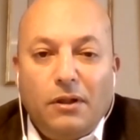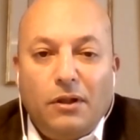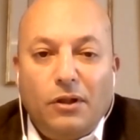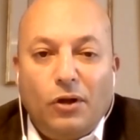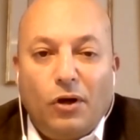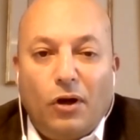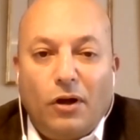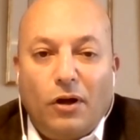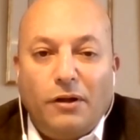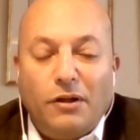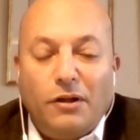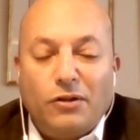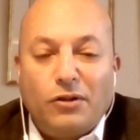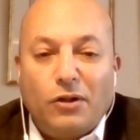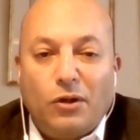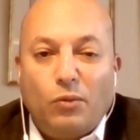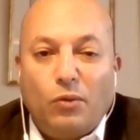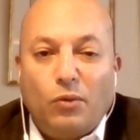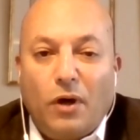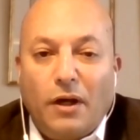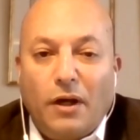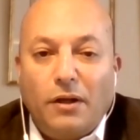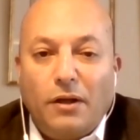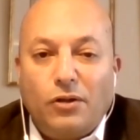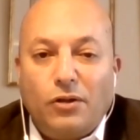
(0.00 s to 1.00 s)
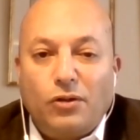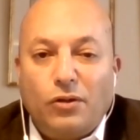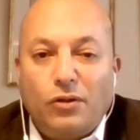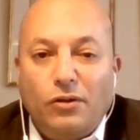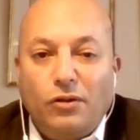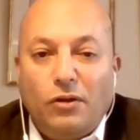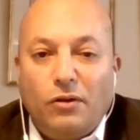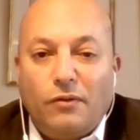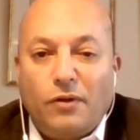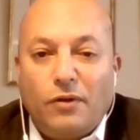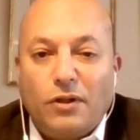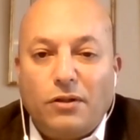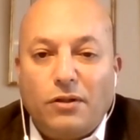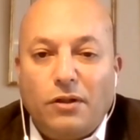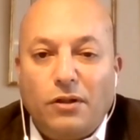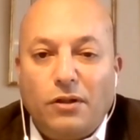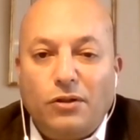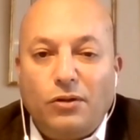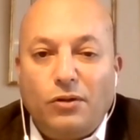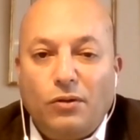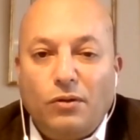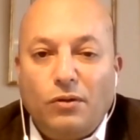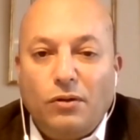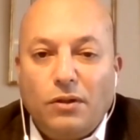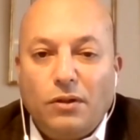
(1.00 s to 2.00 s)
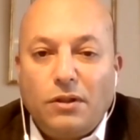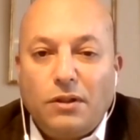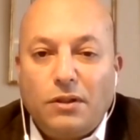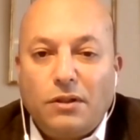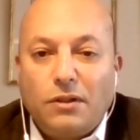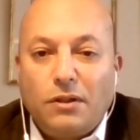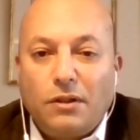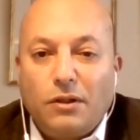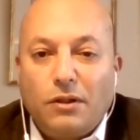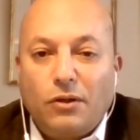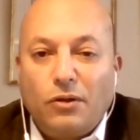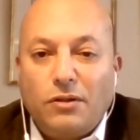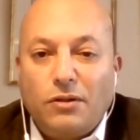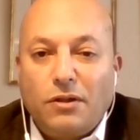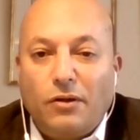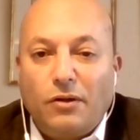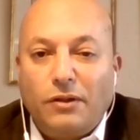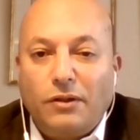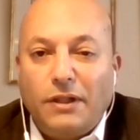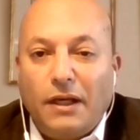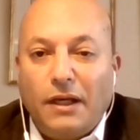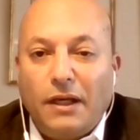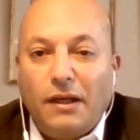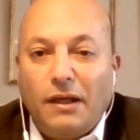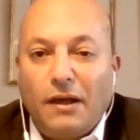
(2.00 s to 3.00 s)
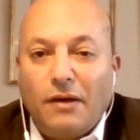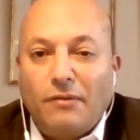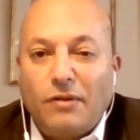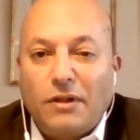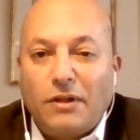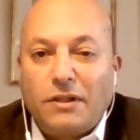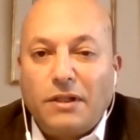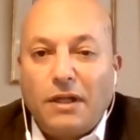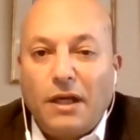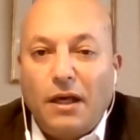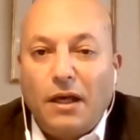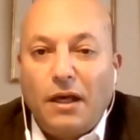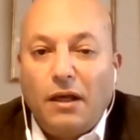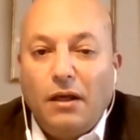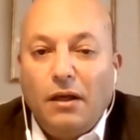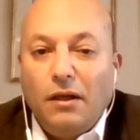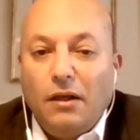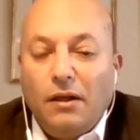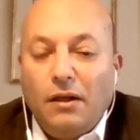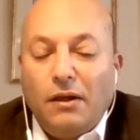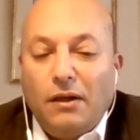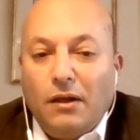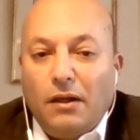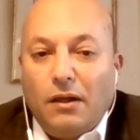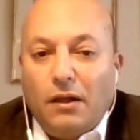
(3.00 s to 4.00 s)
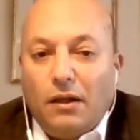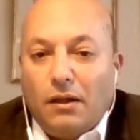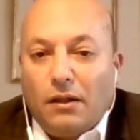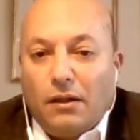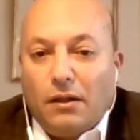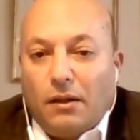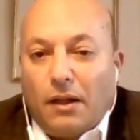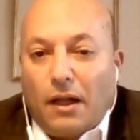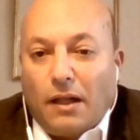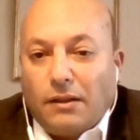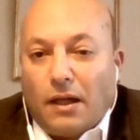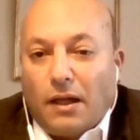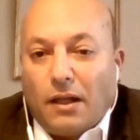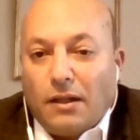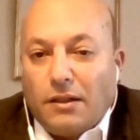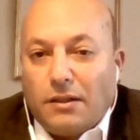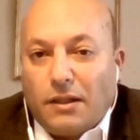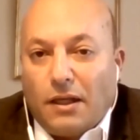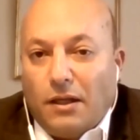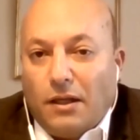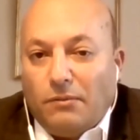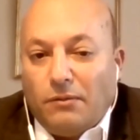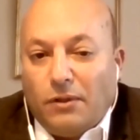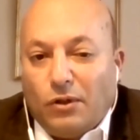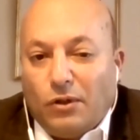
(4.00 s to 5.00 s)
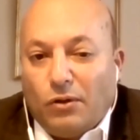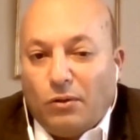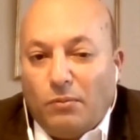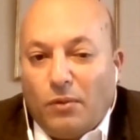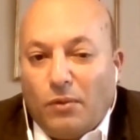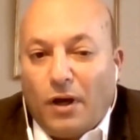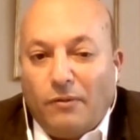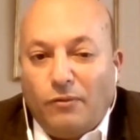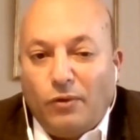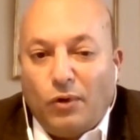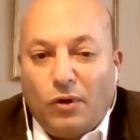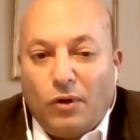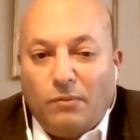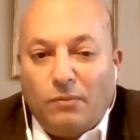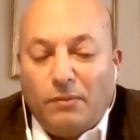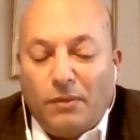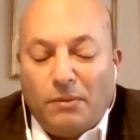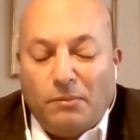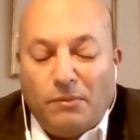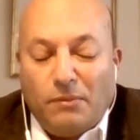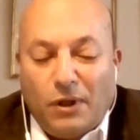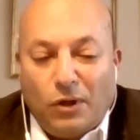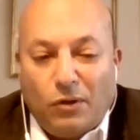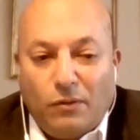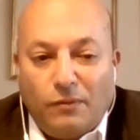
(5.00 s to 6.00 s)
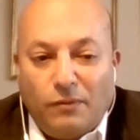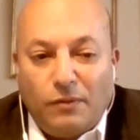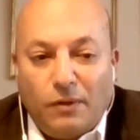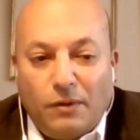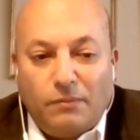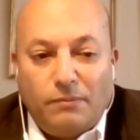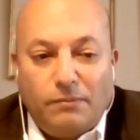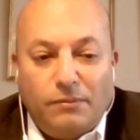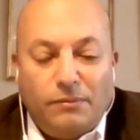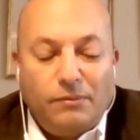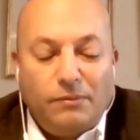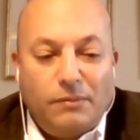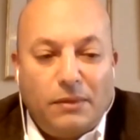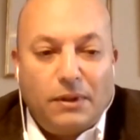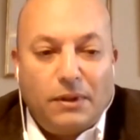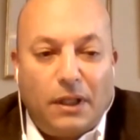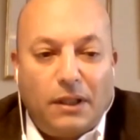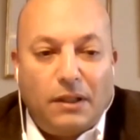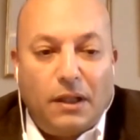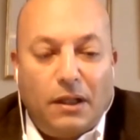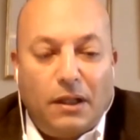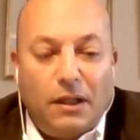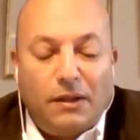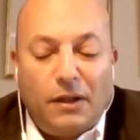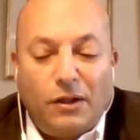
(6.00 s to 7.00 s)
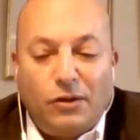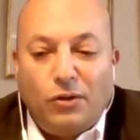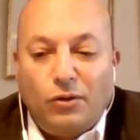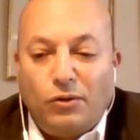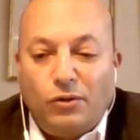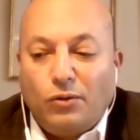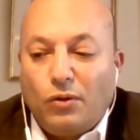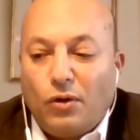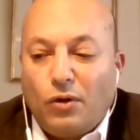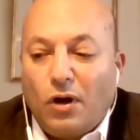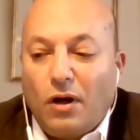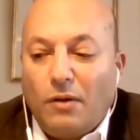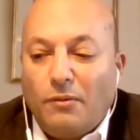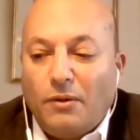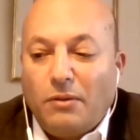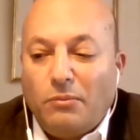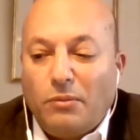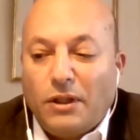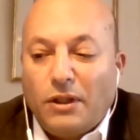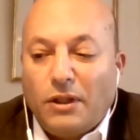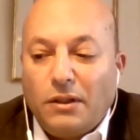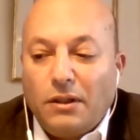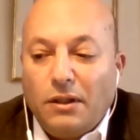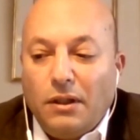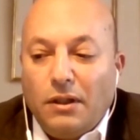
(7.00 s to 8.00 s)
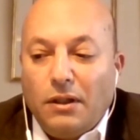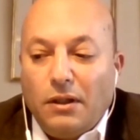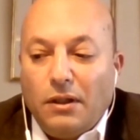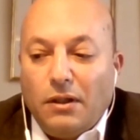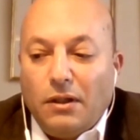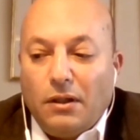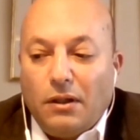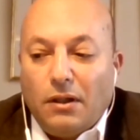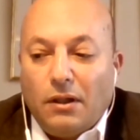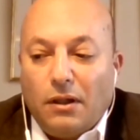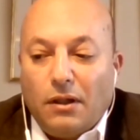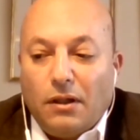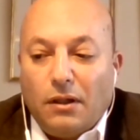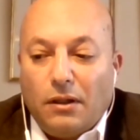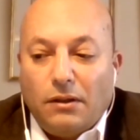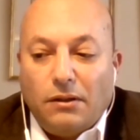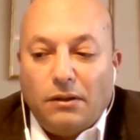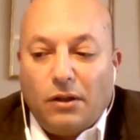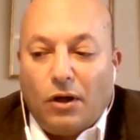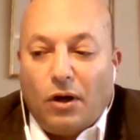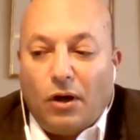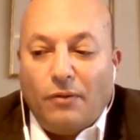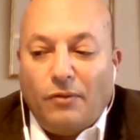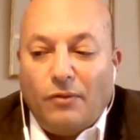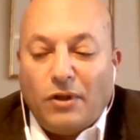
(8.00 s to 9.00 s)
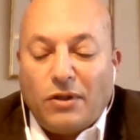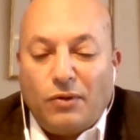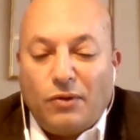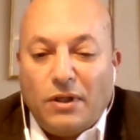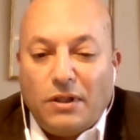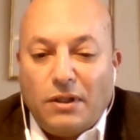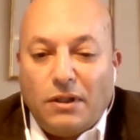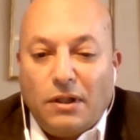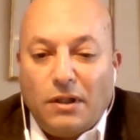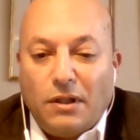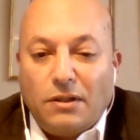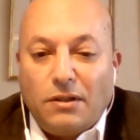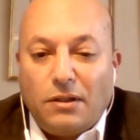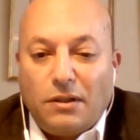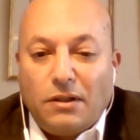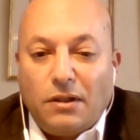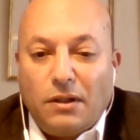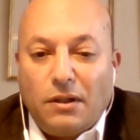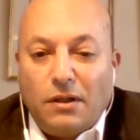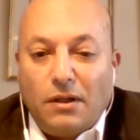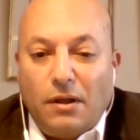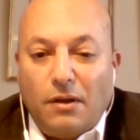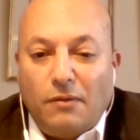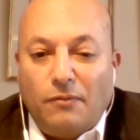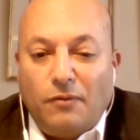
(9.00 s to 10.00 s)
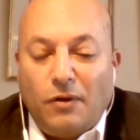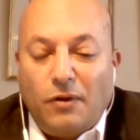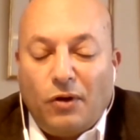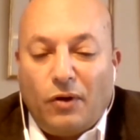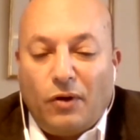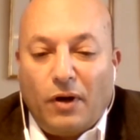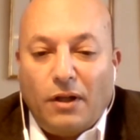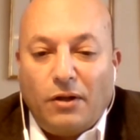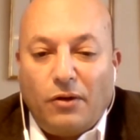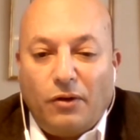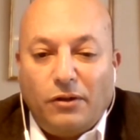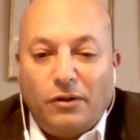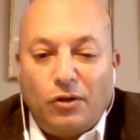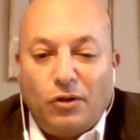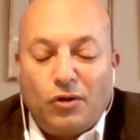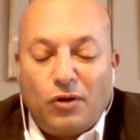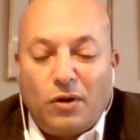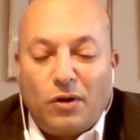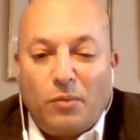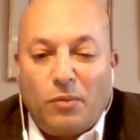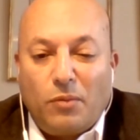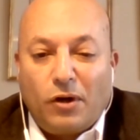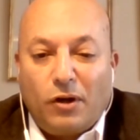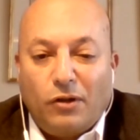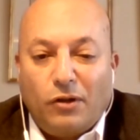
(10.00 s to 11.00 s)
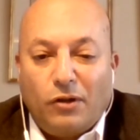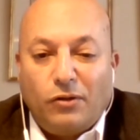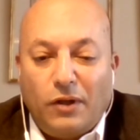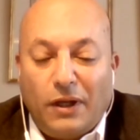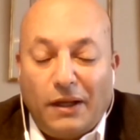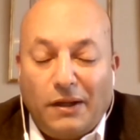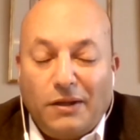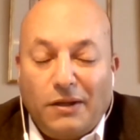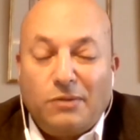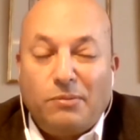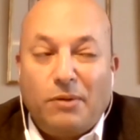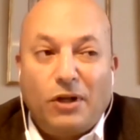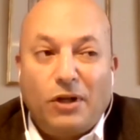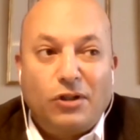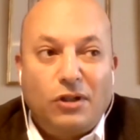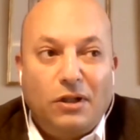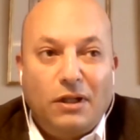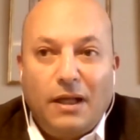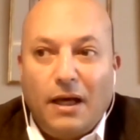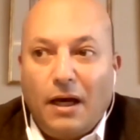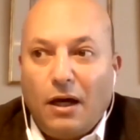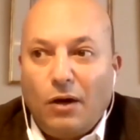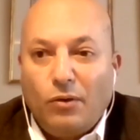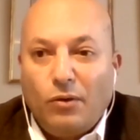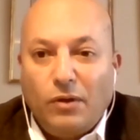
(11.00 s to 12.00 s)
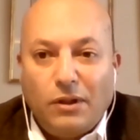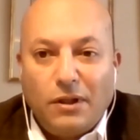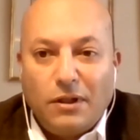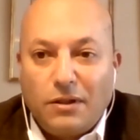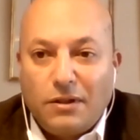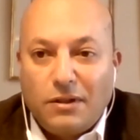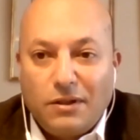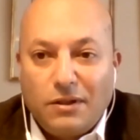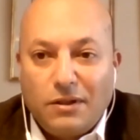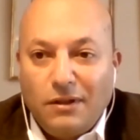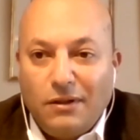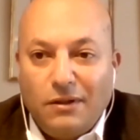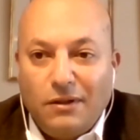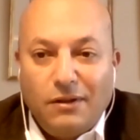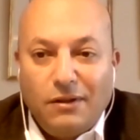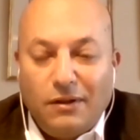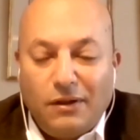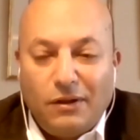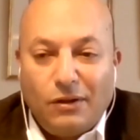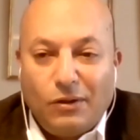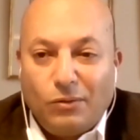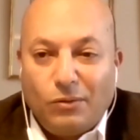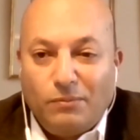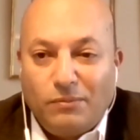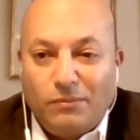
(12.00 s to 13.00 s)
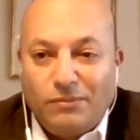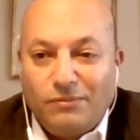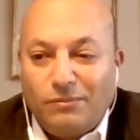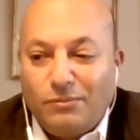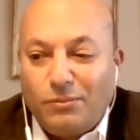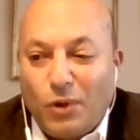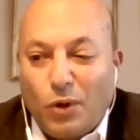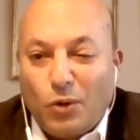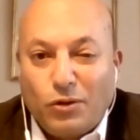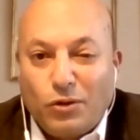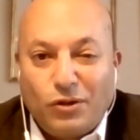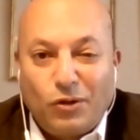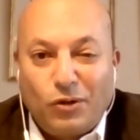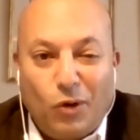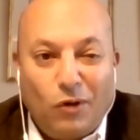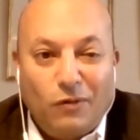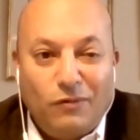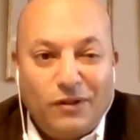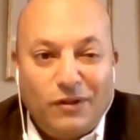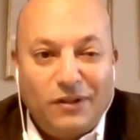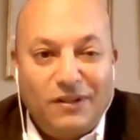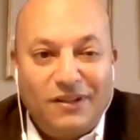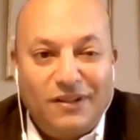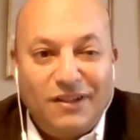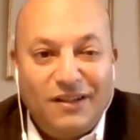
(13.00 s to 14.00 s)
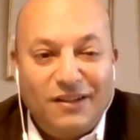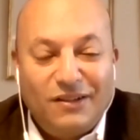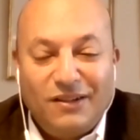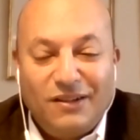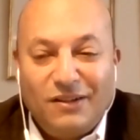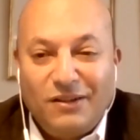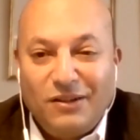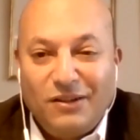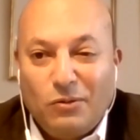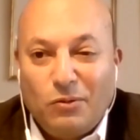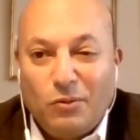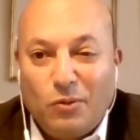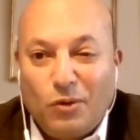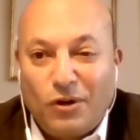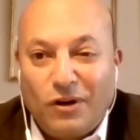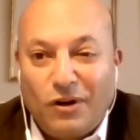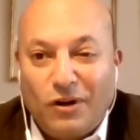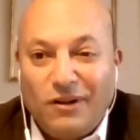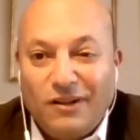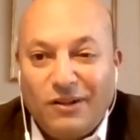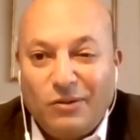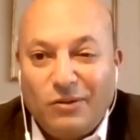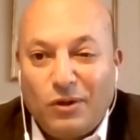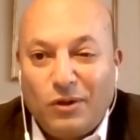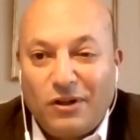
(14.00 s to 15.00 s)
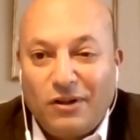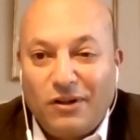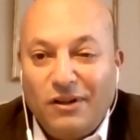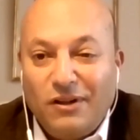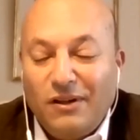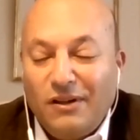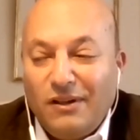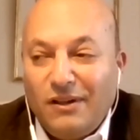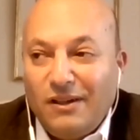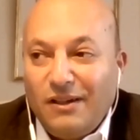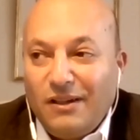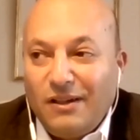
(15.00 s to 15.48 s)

the audience on why should university students consider taking FSA. I'll say, in my view, and I'll let you two comment, but the obvious reason is if you're entering the job market today, and especially now in this, post-COVID world where